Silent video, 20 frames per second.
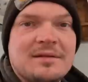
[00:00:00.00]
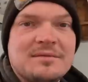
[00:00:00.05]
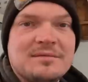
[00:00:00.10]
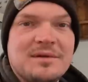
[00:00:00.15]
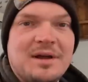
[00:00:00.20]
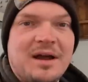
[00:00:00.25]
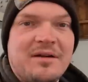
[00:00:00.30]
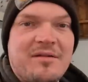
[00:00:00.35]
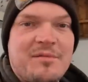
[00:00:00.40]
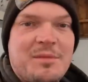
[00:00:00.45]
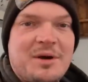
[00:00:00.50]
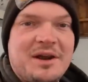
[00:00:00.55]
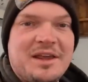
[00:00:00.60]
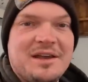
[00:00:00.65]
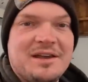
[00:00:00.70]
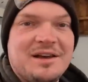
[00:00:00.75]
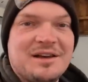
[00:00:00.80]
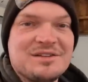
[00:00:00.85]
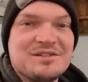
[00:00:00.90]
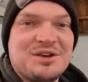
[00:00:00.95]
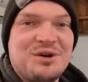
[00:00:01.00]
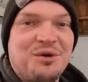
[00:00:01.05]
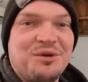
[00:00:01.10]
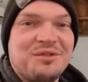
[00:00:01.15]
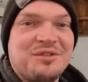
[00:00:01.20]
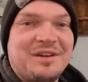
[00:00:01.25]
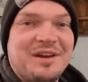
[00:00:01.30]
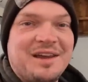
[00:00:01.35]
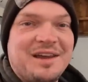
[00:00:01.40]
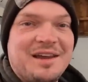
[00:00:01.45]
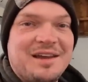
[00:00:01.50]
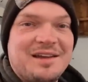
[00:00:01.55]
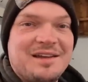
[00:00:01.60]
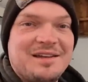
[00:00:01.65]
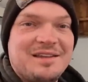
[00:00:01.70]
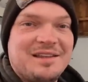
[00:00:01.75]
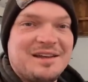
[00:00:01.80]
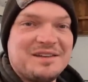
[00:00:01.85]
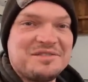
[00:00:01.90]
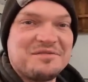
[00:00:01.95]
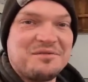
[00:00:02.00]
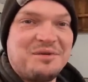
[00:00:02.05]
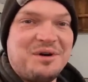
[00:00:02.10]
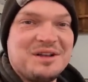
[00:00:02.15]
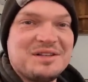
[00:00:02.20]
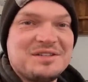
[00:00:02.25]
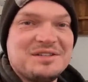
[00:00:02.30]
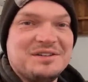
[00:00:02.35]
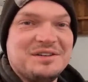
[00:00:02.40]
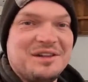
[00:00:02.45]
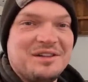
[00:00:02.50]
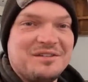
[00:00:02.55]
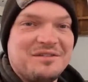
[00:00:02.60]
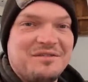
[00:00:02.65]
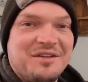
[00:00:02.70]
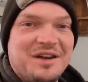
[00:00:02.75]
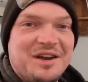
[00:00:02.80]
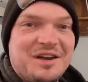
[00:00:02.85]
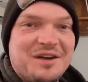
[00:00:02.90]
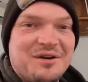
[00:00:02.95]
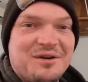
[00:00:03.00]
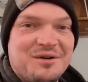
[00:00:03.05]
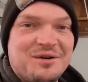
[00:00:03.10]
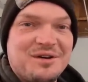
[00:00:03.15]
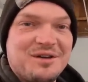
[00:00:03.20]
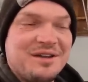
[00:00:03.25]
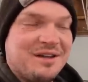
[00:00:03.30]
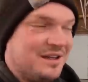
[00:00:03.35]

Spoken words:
Hi everybody, how's it going today? Thanks for watching another video.